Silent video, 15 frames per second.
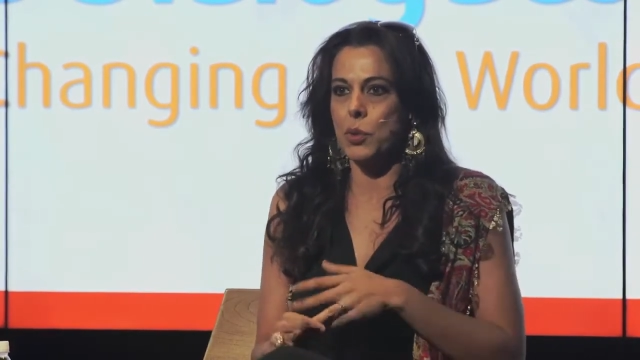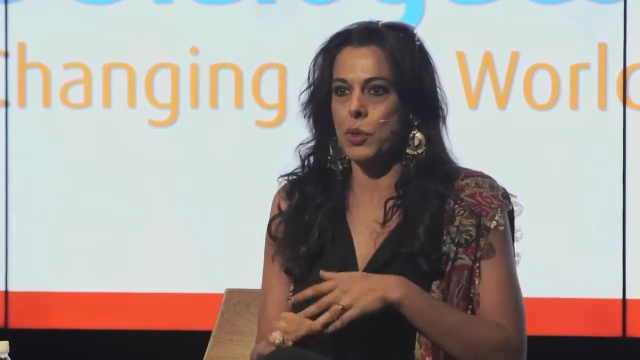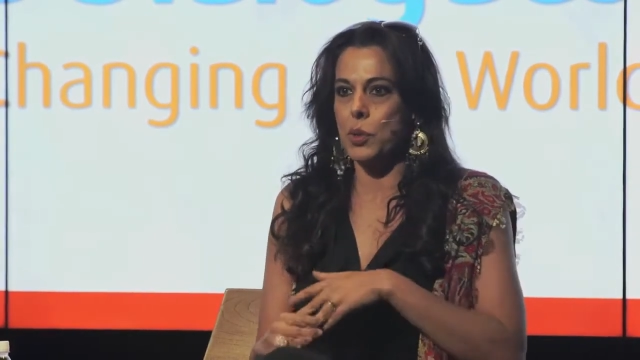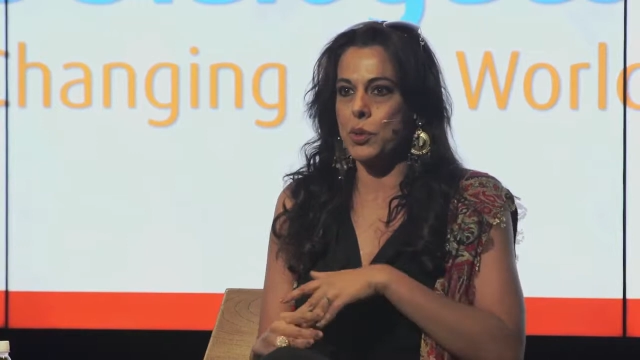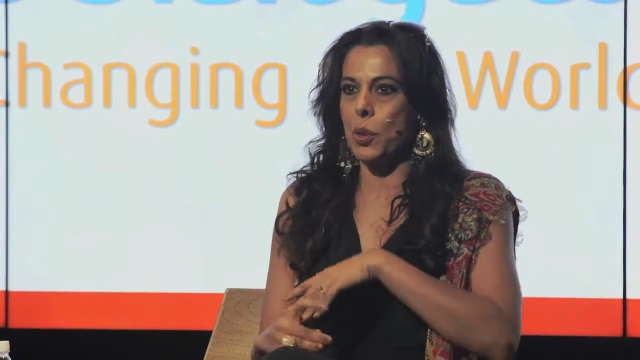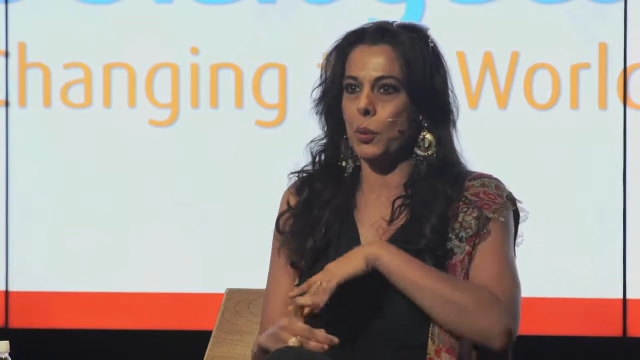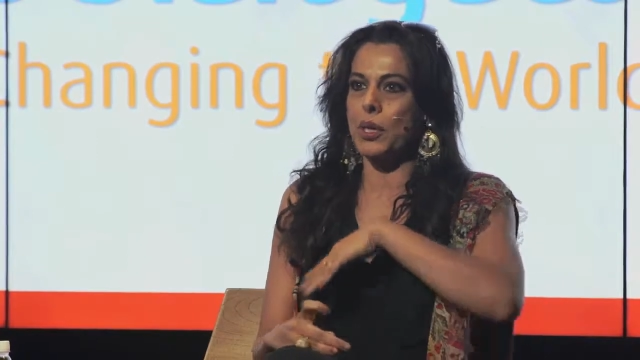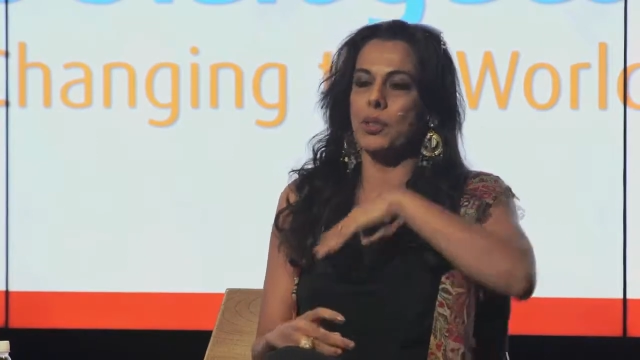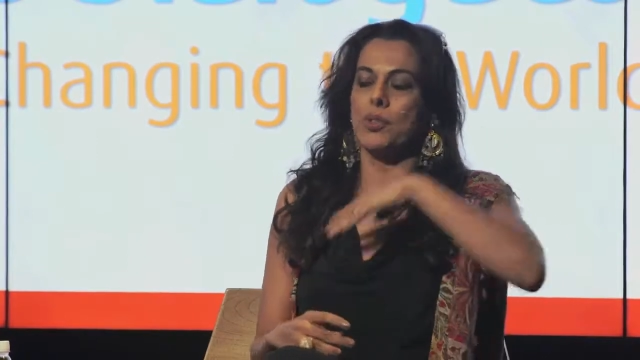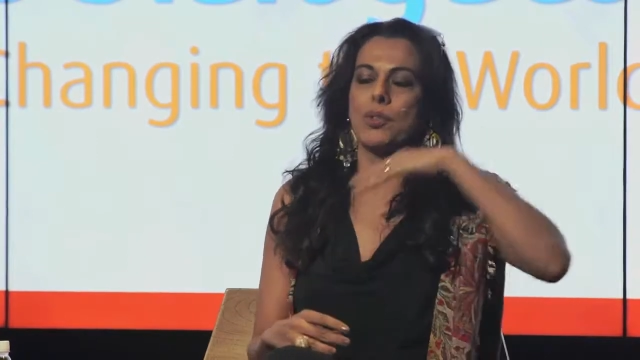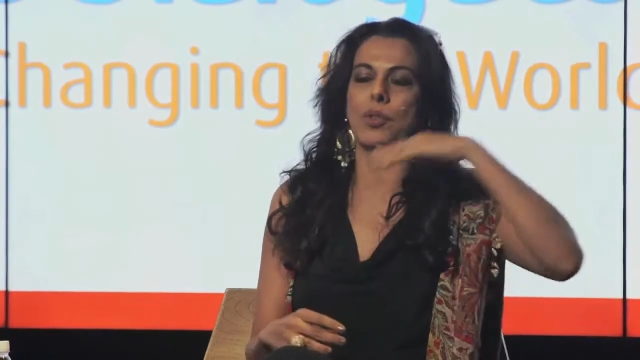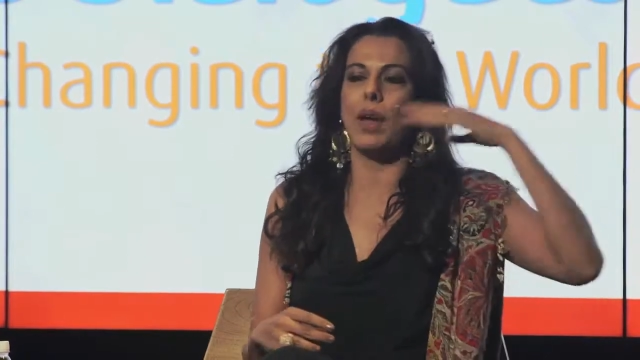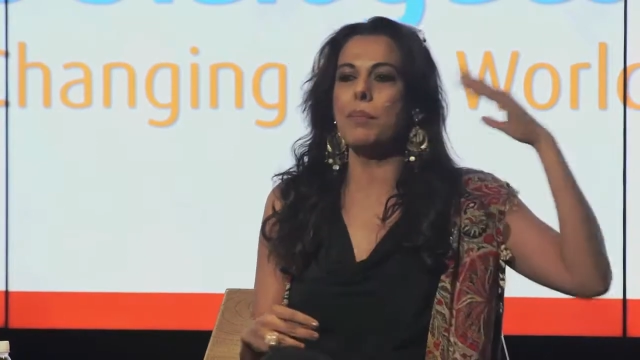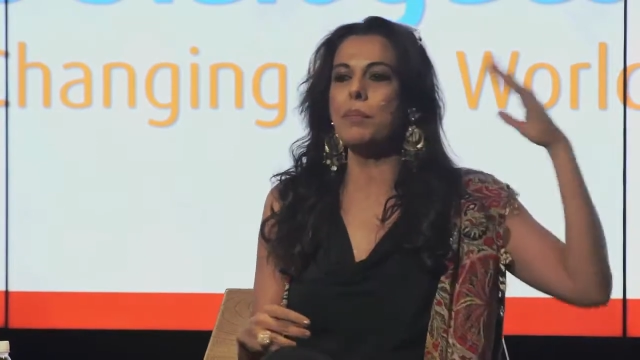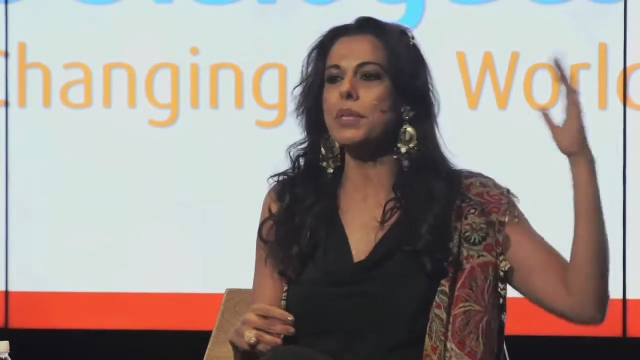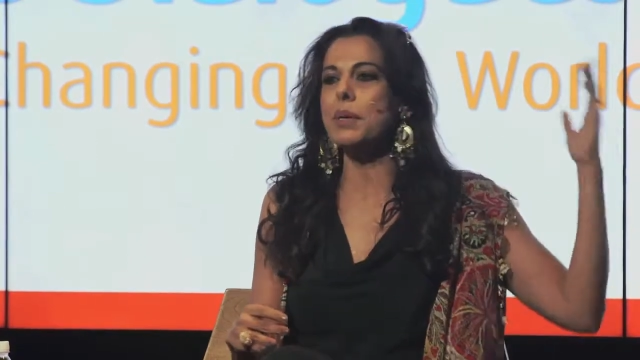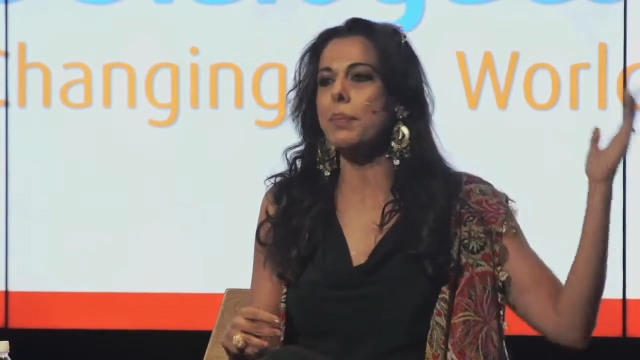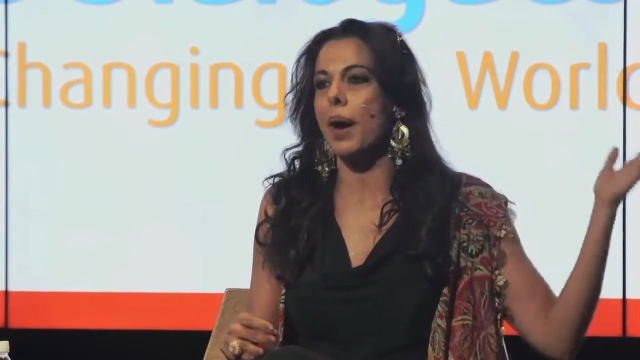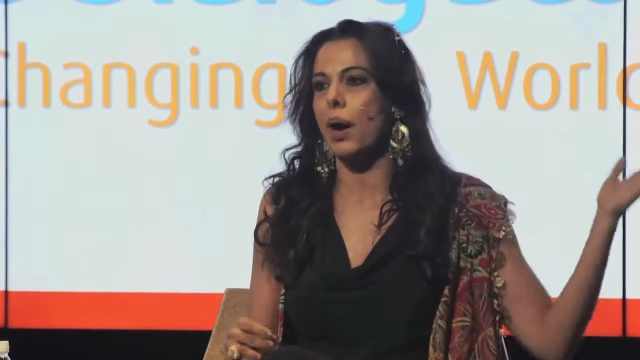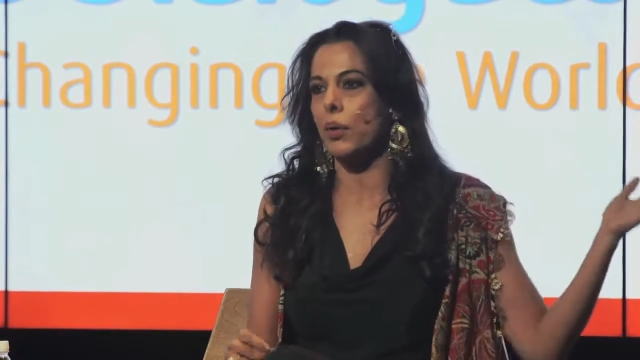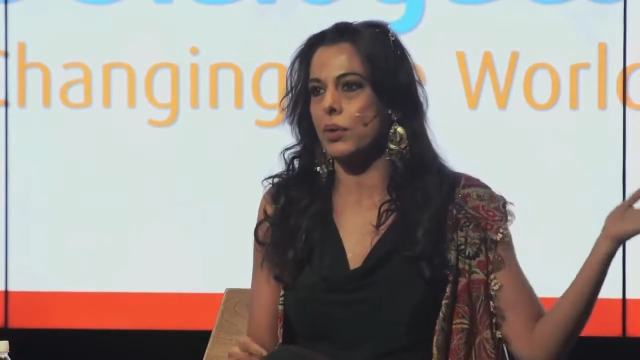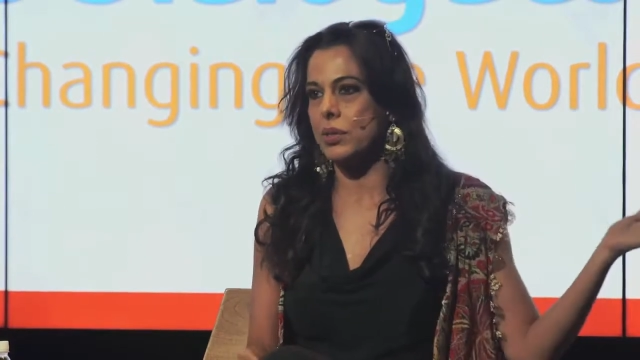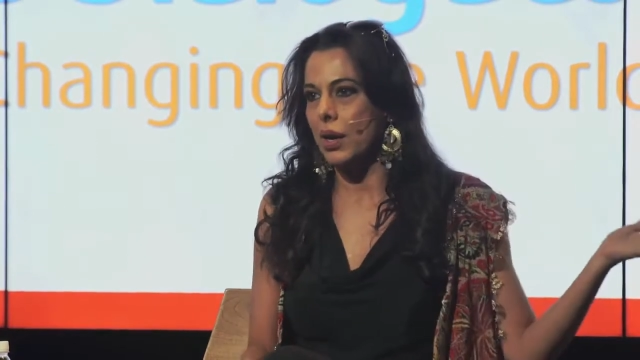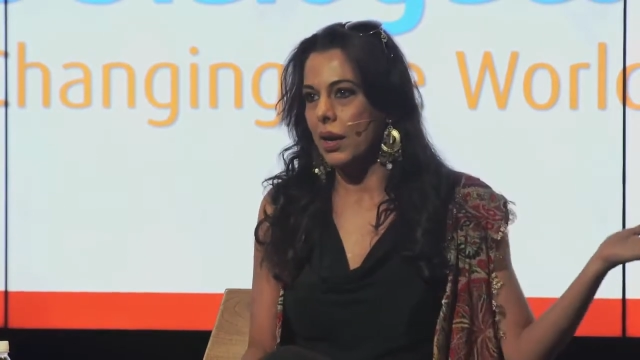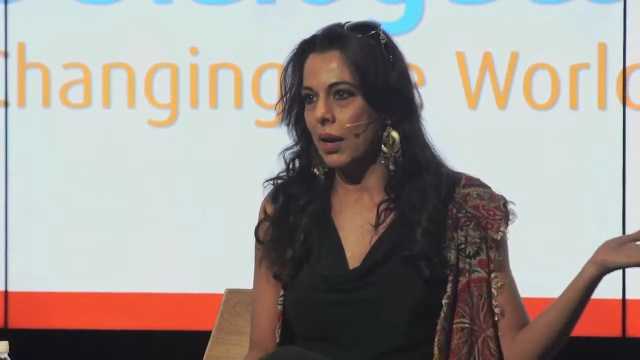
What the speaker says: which was only dreamt about